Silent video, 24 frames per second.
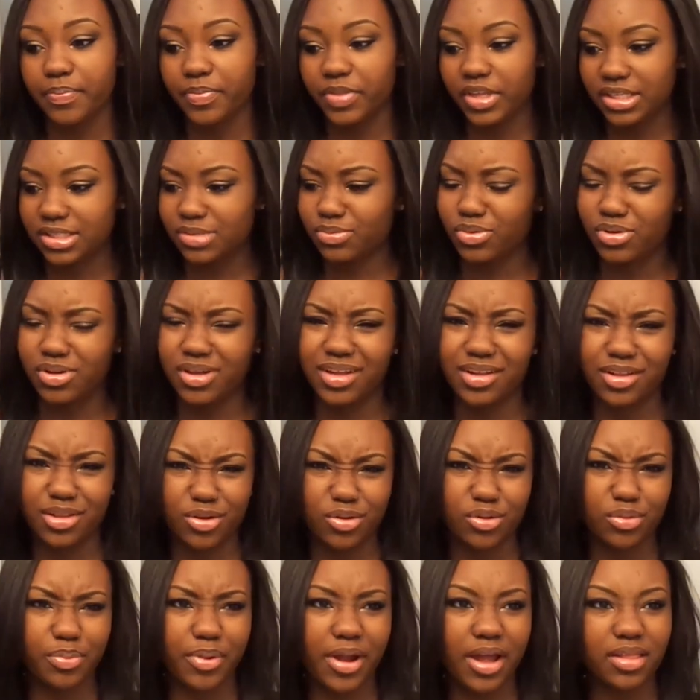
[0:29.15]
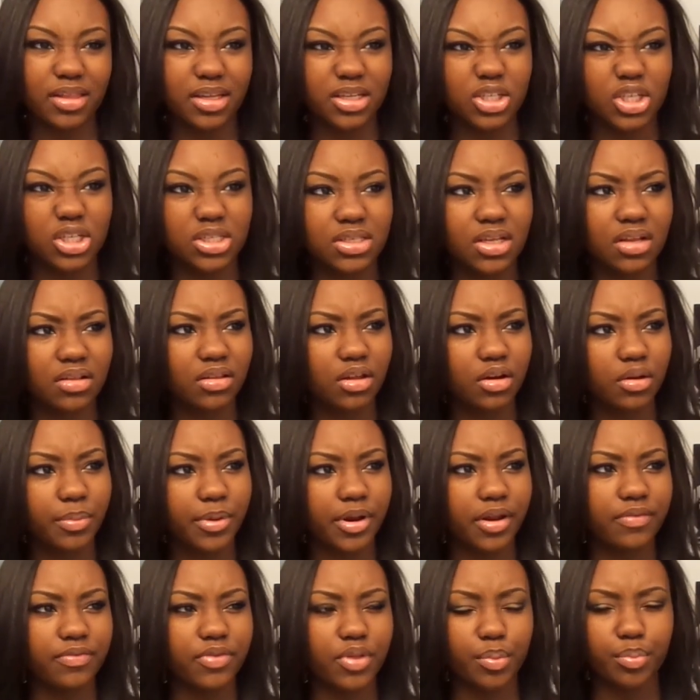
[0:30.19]
This will include probably just a little
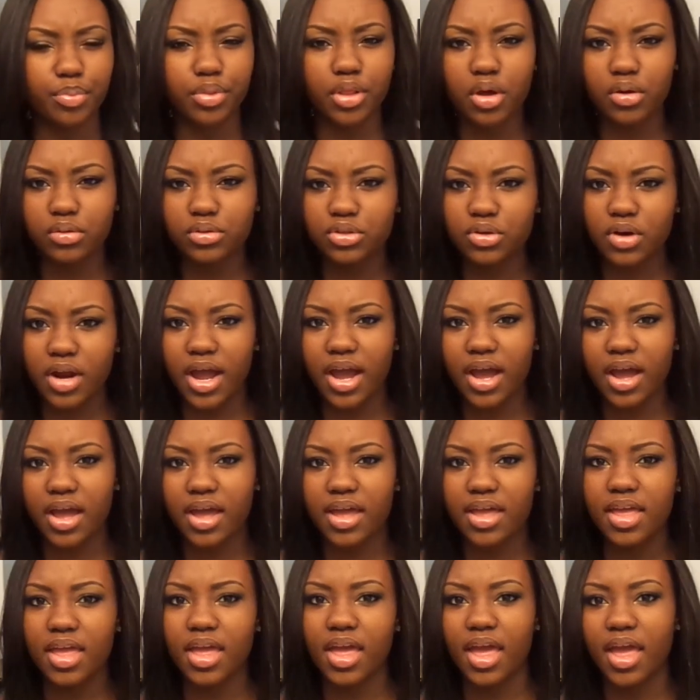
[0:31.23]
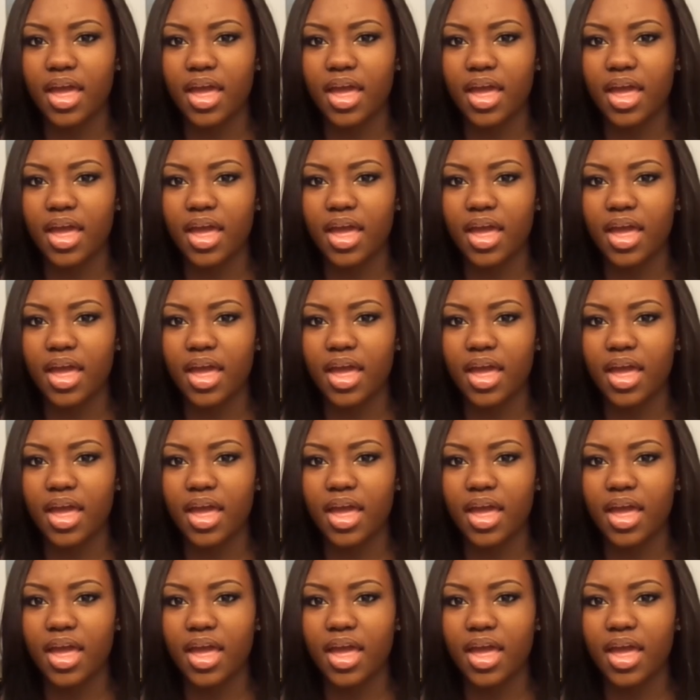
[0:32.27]
bit of the blow dry